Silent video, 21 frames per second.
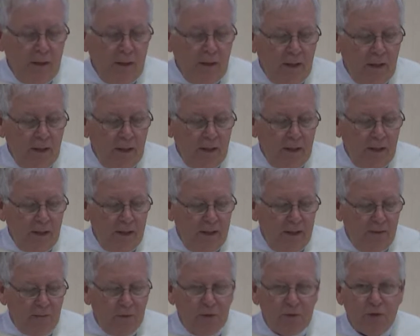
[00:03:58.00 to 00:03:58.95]

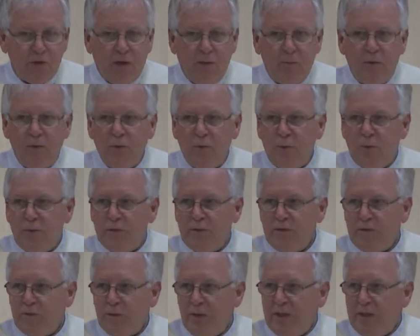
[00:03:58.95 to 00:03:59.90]
They were troubled,
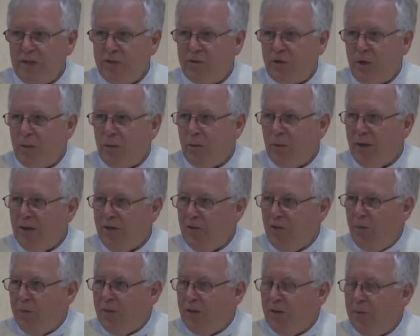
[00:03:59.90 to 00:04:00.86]
greatly troubled by
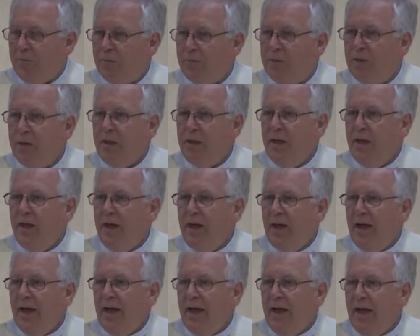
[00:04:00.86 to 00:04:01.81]
something,
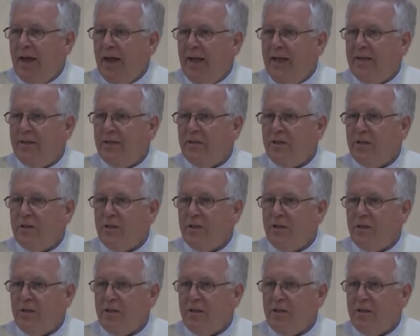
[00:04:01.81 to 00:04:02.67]
and they